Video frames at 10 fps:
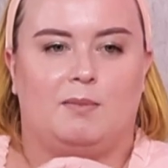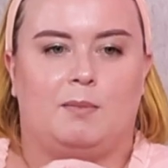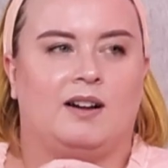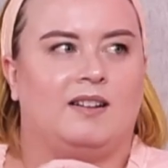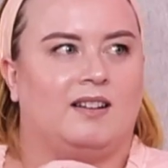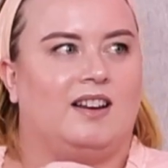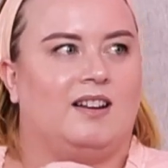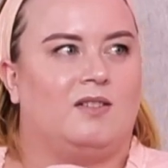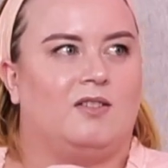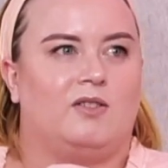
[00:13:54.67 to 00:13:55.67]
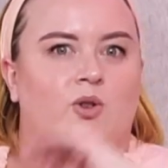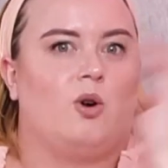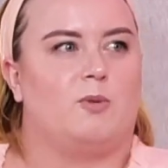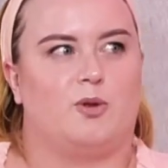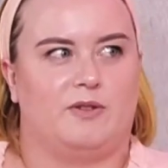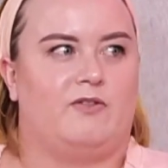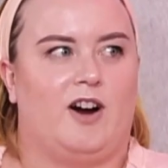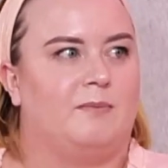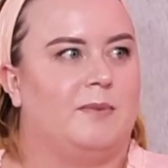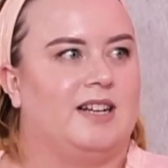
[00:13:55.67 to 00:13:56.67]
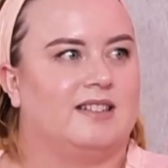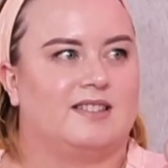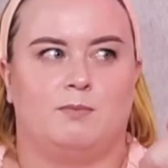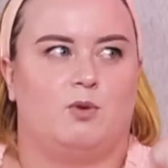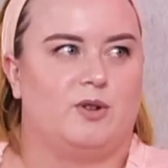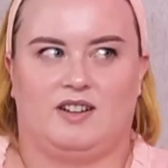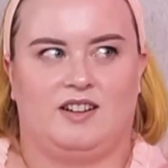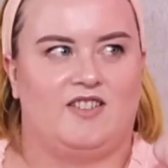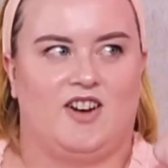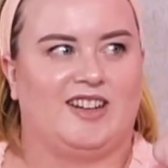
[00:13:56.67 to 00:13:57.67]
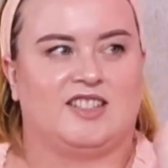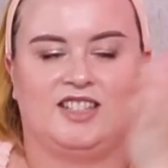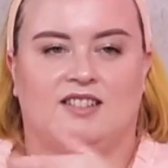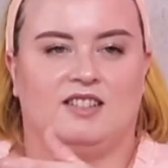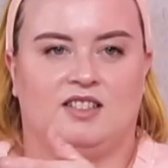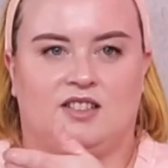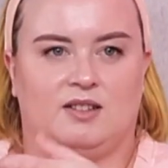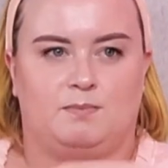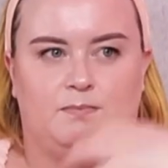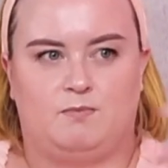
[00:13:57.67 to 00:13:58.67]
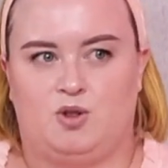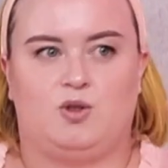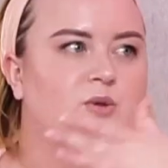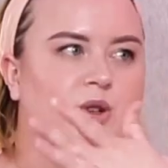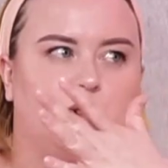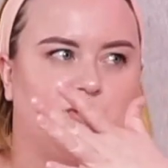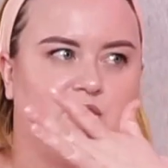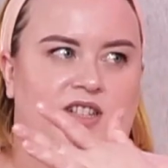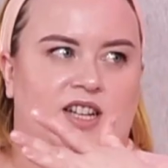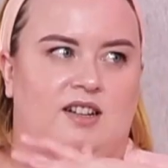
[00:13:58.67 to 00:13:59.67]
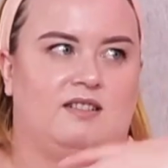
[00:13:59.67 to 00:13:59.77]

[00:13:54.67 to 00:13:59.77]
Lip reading: but no more than 5 minutes morning and night to do a good routine.